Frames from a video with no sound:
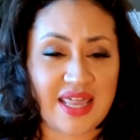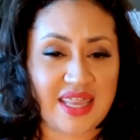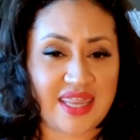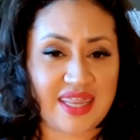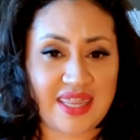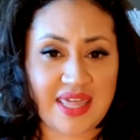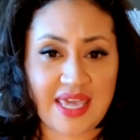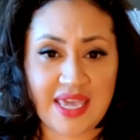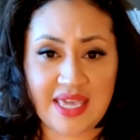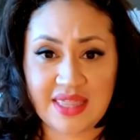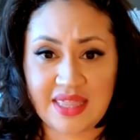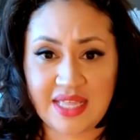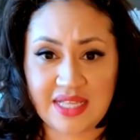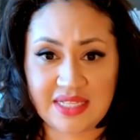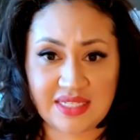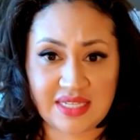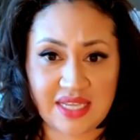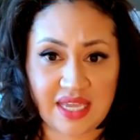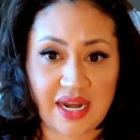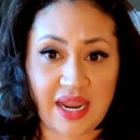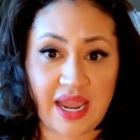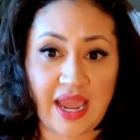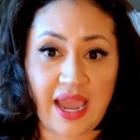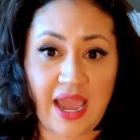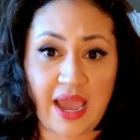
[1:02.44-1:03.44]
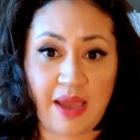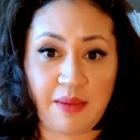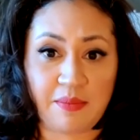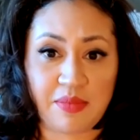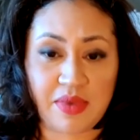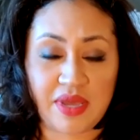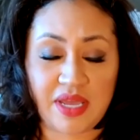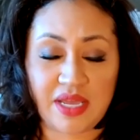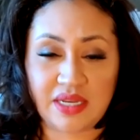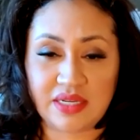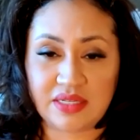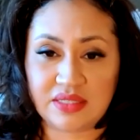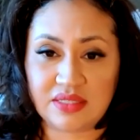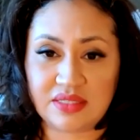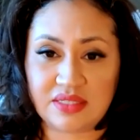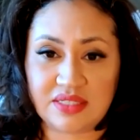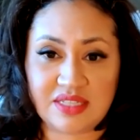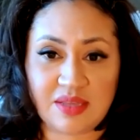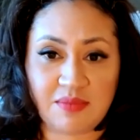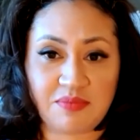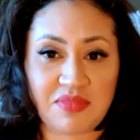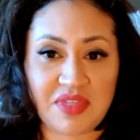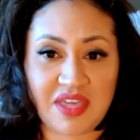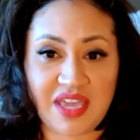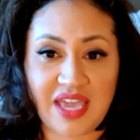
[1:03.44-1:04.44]
thing that's going to happen.
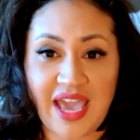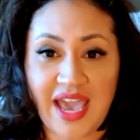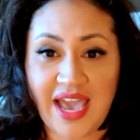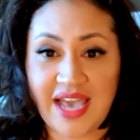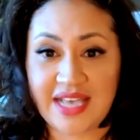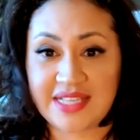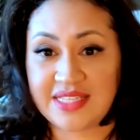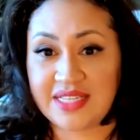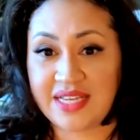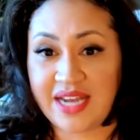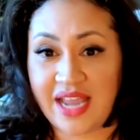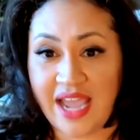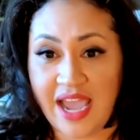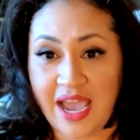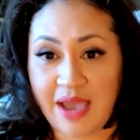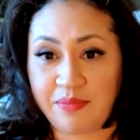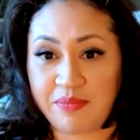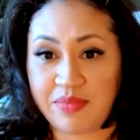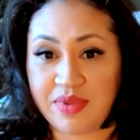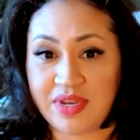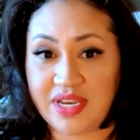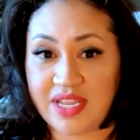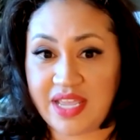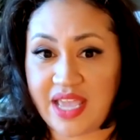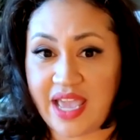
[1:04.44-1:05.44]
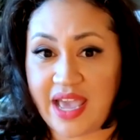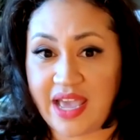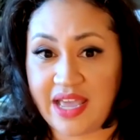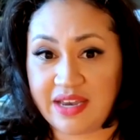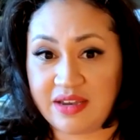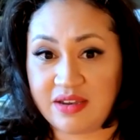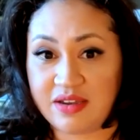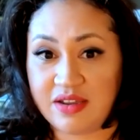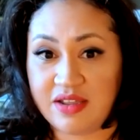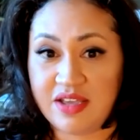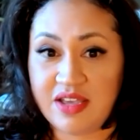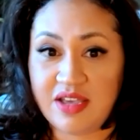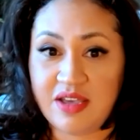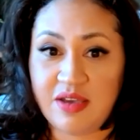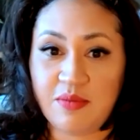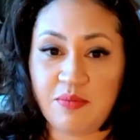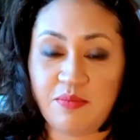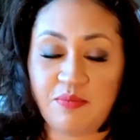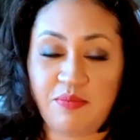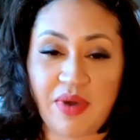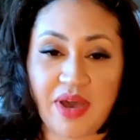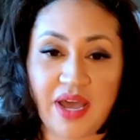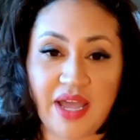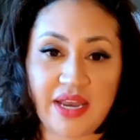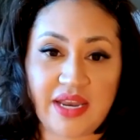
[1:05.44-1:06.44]
Something hasn't happened yet,
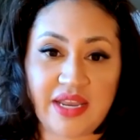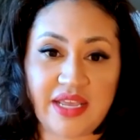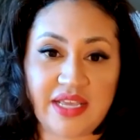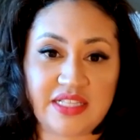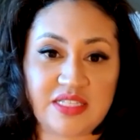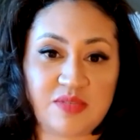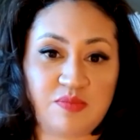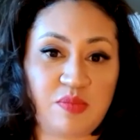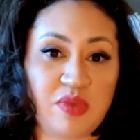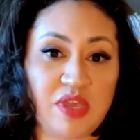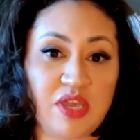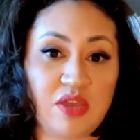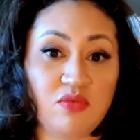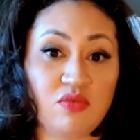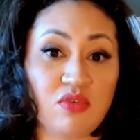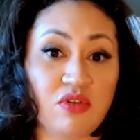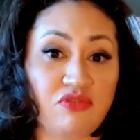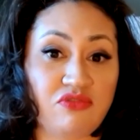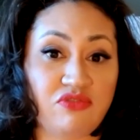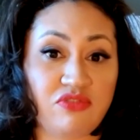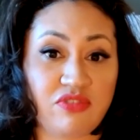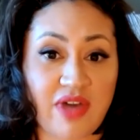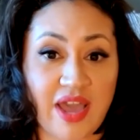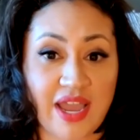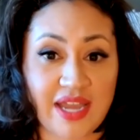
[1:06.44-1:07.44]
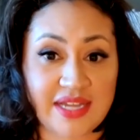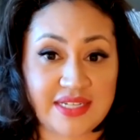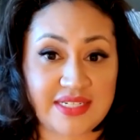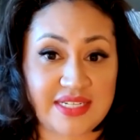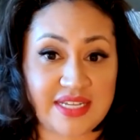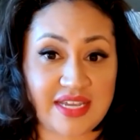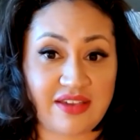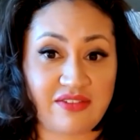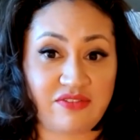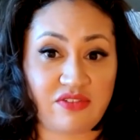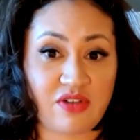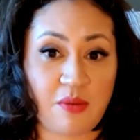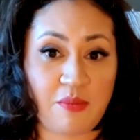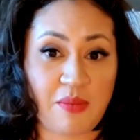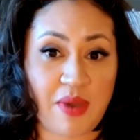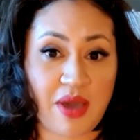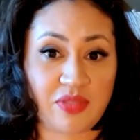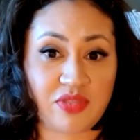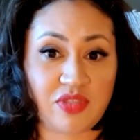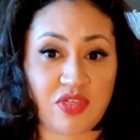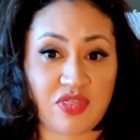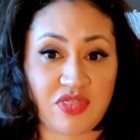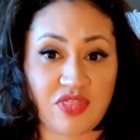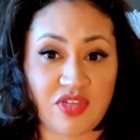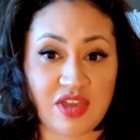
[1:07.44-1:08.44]
but it's being reflective about
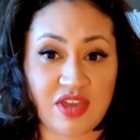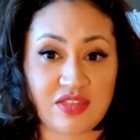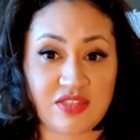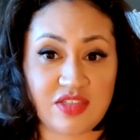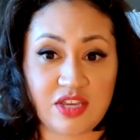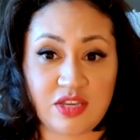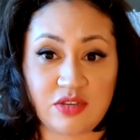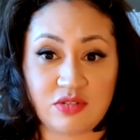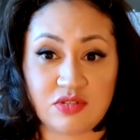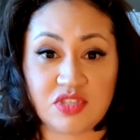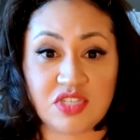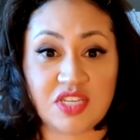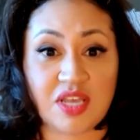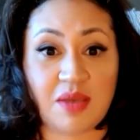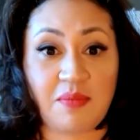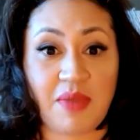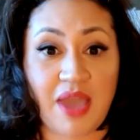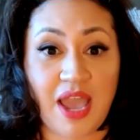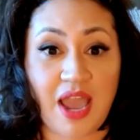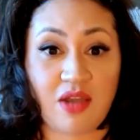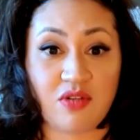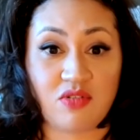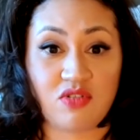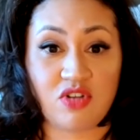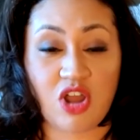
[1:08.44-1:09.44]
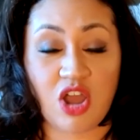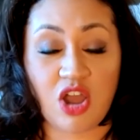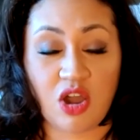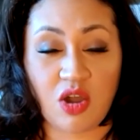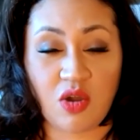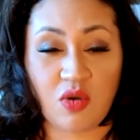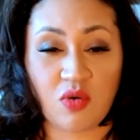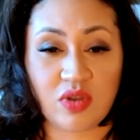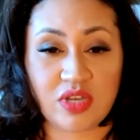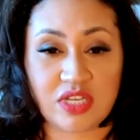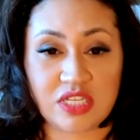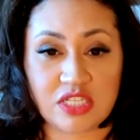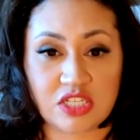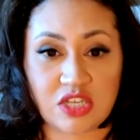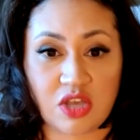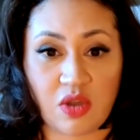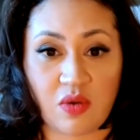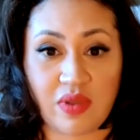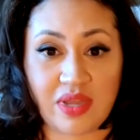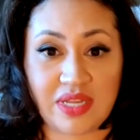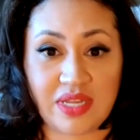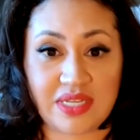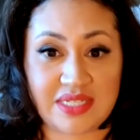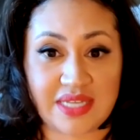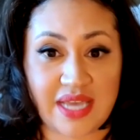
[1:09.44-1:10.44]
the thing that you somehow know is
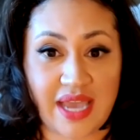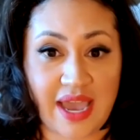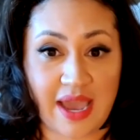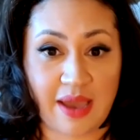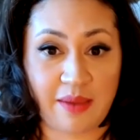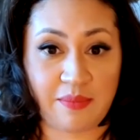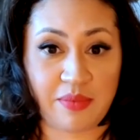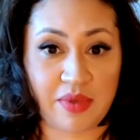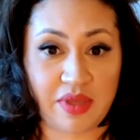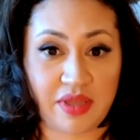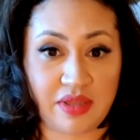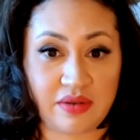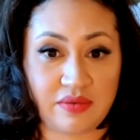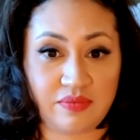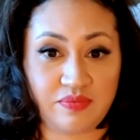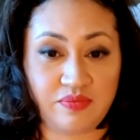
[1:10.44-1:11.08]
going to happen.